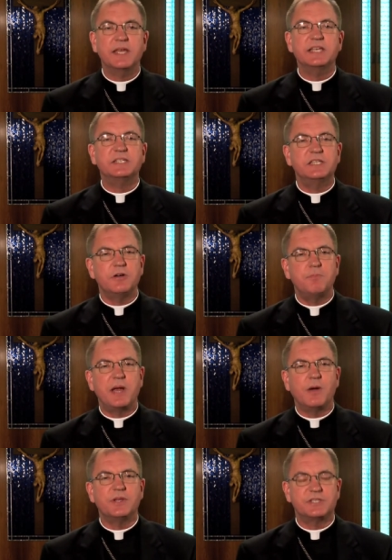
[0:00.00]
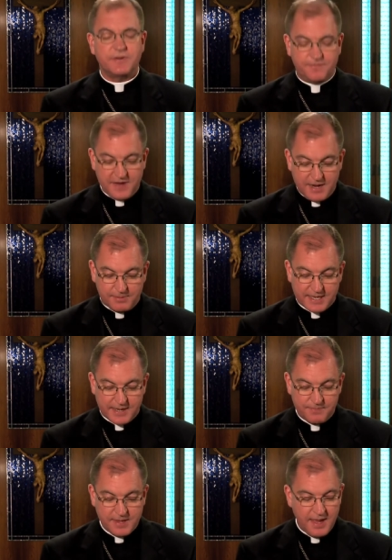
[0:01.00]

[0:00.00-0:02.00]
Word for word: his dear parents and family,